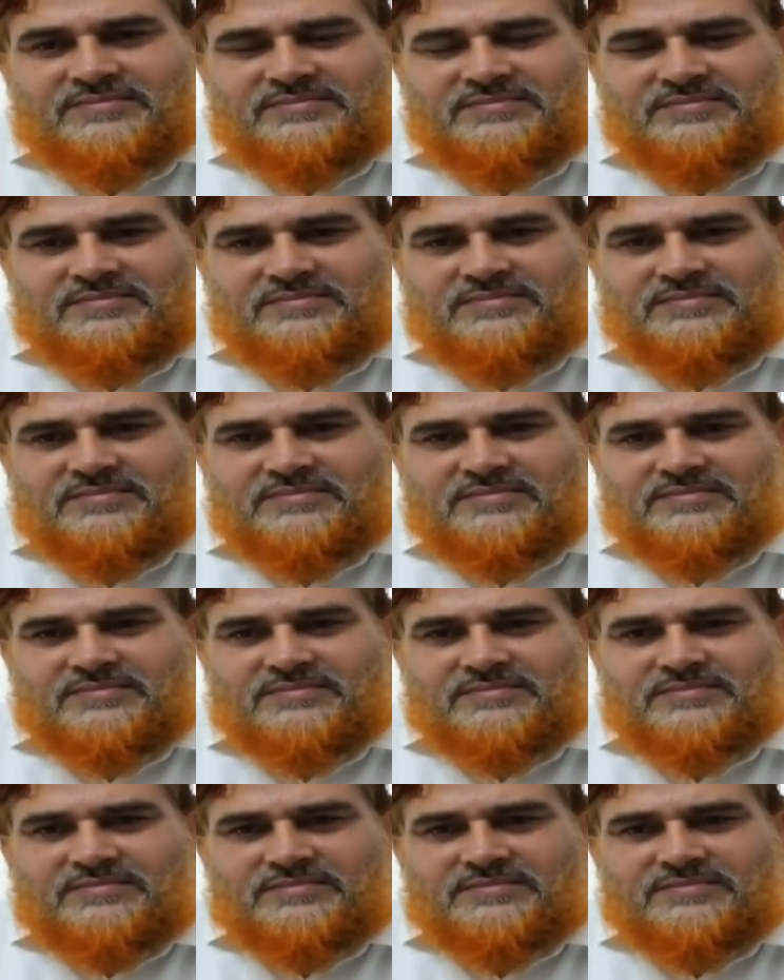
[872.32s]

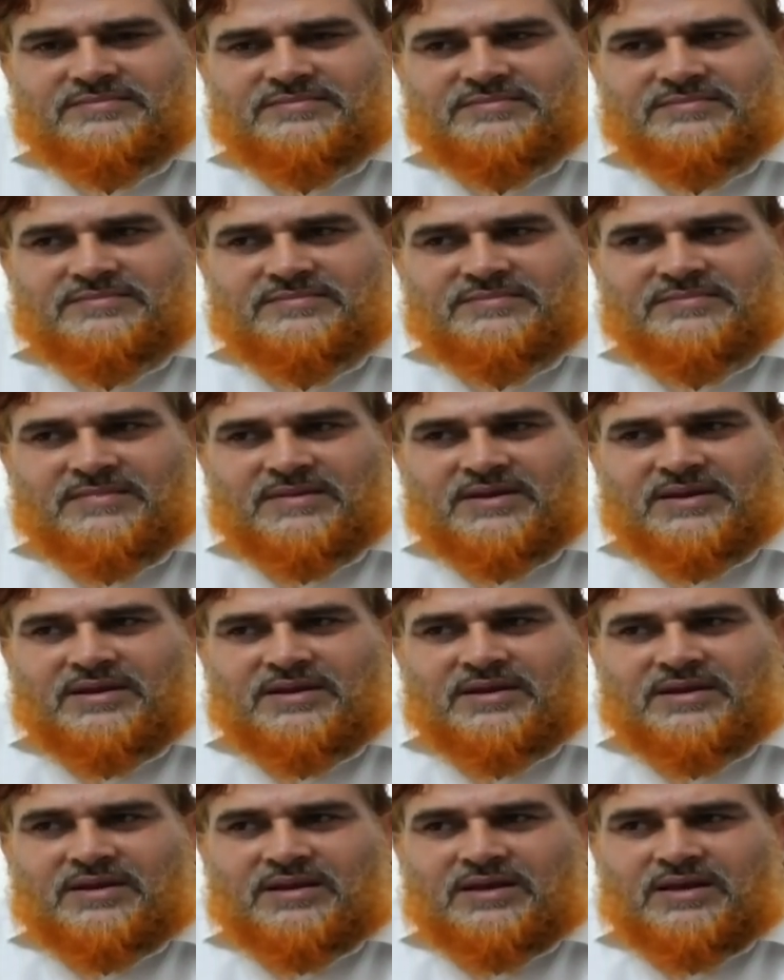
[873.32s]

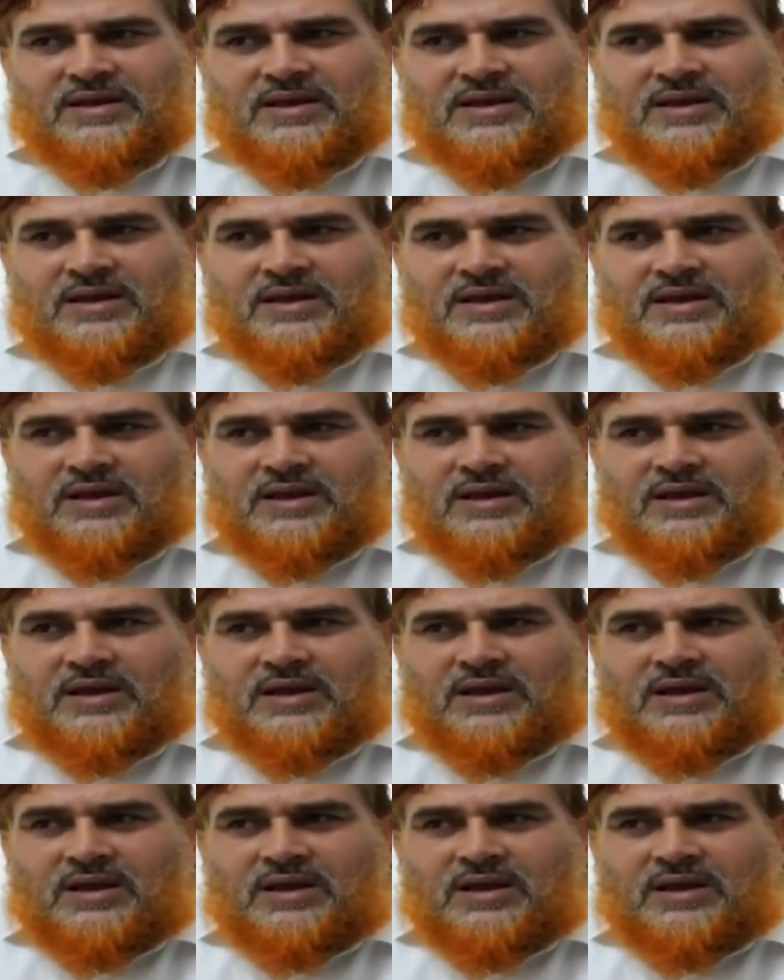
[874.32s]
No one is speaking in this clip.